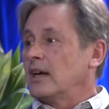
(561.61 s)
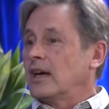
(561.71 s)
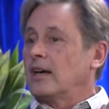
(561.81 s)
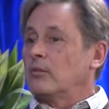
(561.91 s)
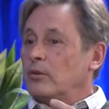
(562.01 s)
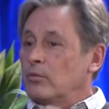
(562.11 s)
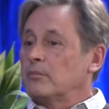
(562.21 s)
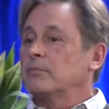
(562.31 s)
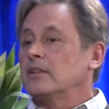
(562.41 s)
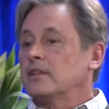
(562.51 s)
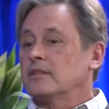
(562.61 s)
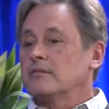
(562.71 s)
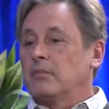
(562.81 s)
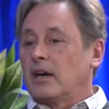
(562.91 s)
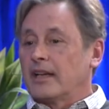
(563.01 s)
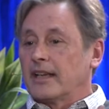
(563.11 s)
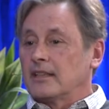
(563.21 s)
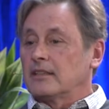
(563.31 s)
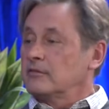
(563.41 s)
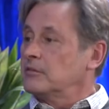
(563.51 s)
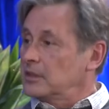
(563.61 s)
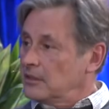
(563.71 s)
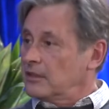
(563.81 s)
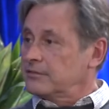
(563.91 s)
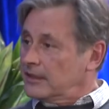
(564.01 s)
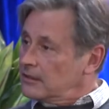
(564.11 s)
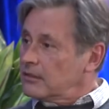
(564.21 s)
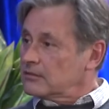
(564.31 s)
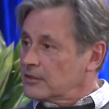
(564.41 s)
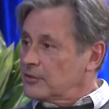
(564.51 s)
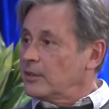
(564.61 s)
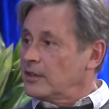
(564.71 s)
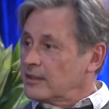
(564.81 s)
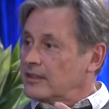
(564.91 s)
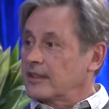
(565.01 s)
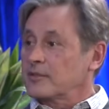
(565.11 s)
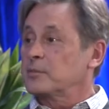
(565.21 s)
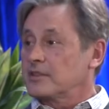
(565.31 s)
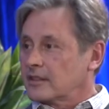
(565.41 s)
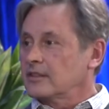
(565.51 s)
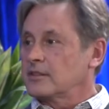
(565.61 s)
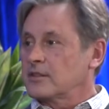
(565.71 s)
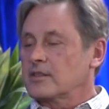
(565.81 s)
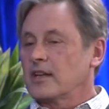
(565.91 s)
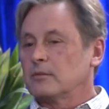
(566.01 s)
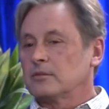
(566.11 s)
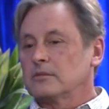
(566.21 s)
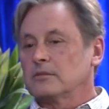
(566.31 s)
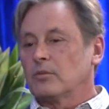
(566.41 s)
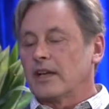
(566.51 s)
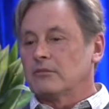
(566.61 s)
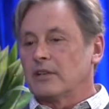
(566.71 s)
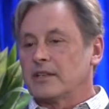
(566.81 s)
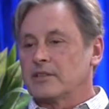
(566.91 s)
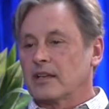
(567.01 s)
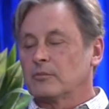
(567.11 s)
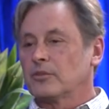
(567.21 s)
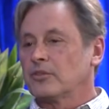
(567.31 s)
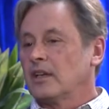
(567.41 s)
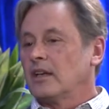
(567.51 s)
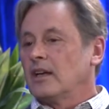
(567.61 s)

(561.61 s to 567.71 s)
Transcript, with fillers: Uh, we wouldn't be buying anything from a, a feedlot because we don't think that is a particularly sustainable way to raise animals,